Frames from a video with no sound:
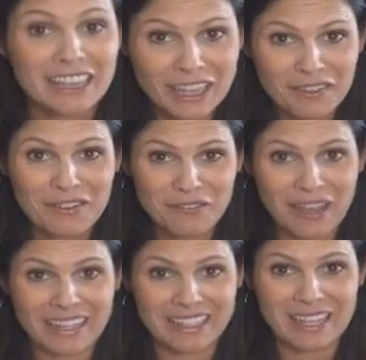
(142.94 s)
I love the
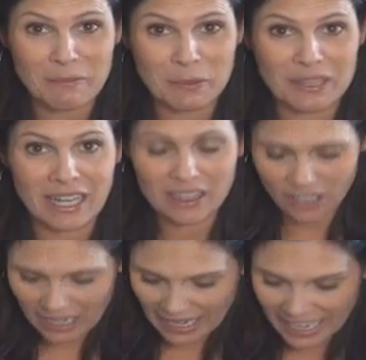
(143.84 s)
fact that they put that in
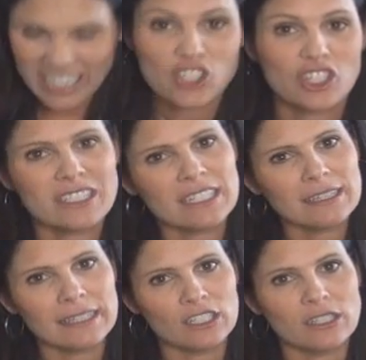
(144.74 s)
there. It's just
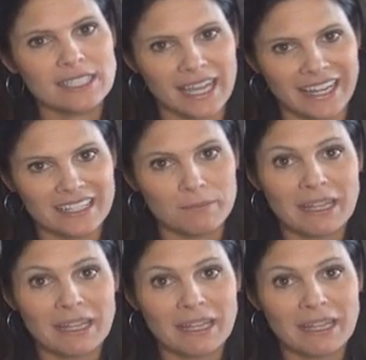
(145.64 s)
a little tight.